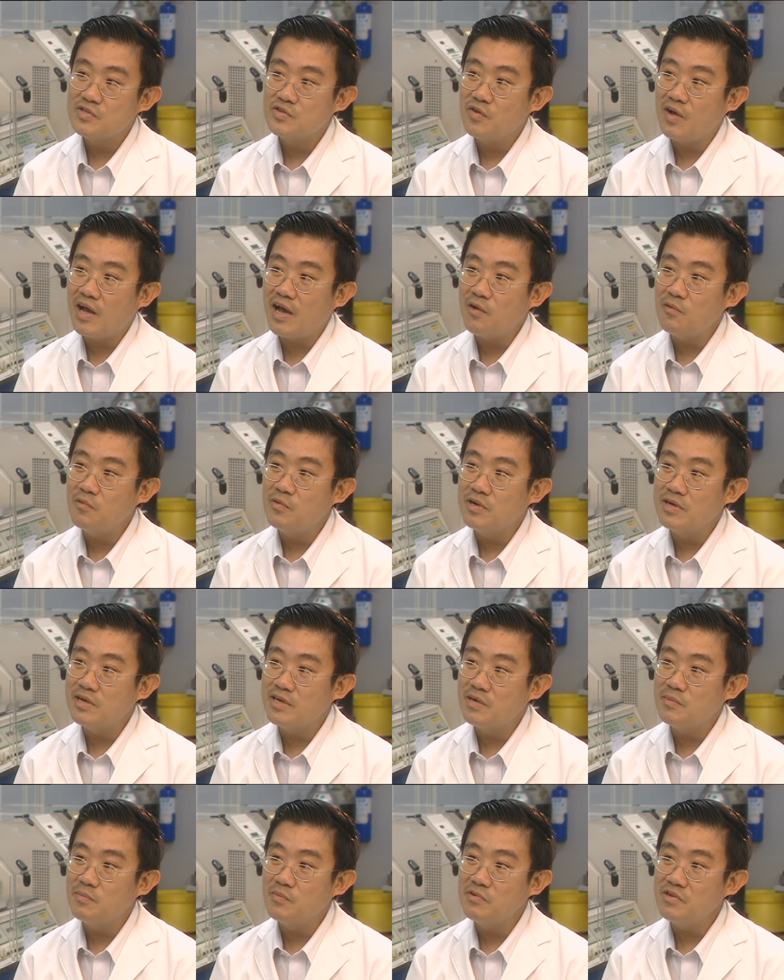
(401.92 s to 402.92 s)
So
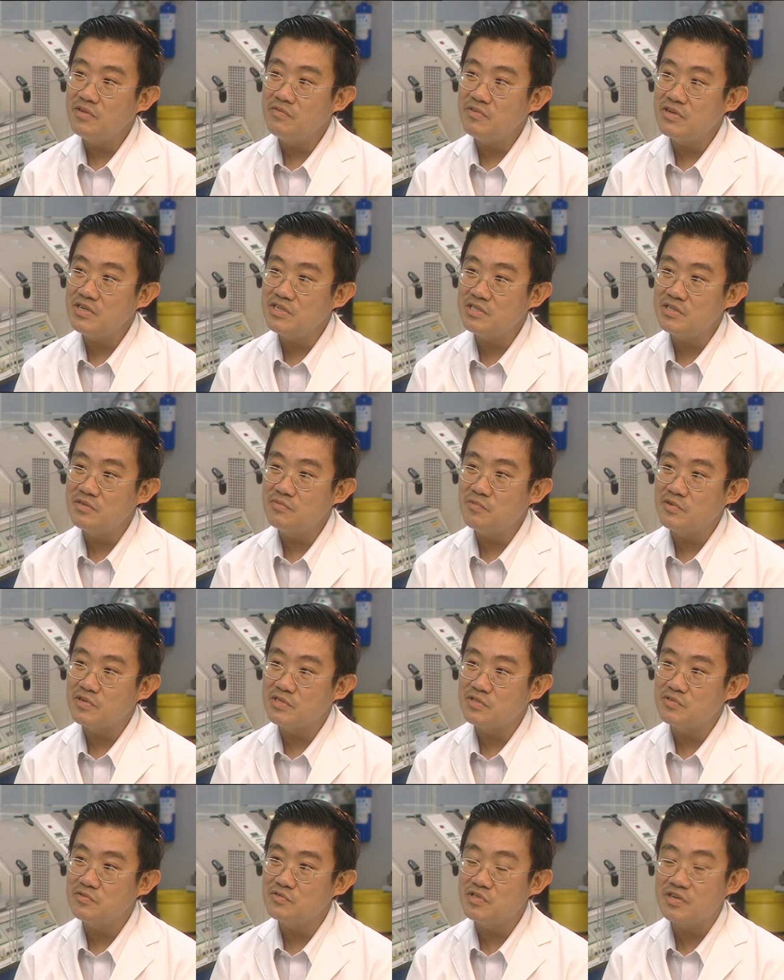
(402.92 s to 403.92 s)
our motivation
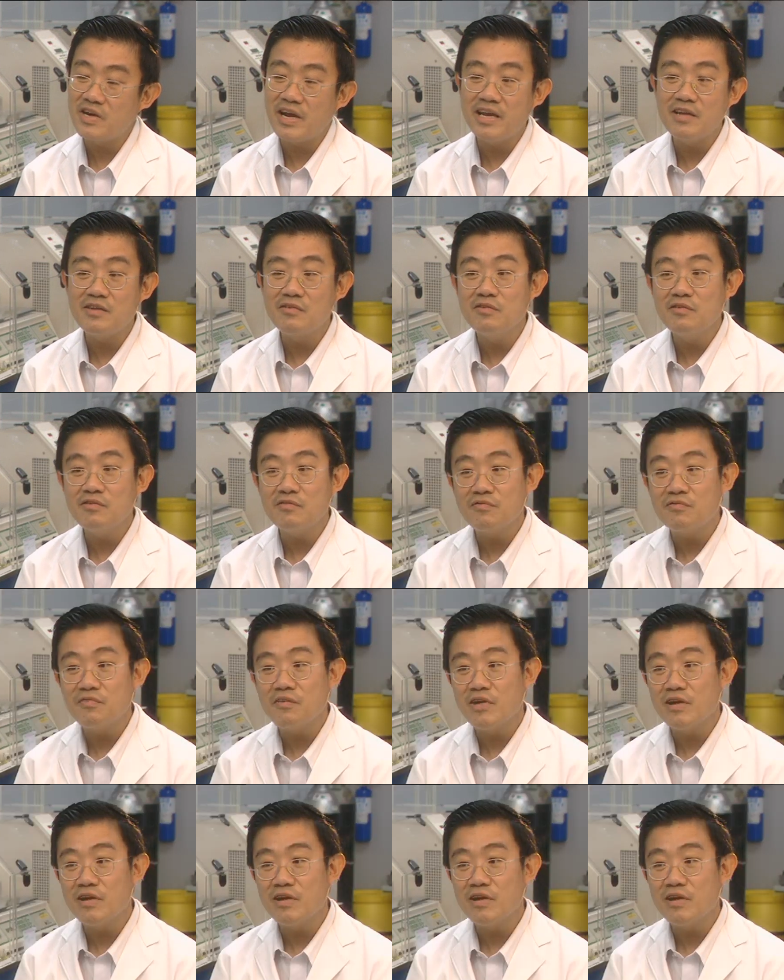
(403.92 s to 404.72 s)
was to try to look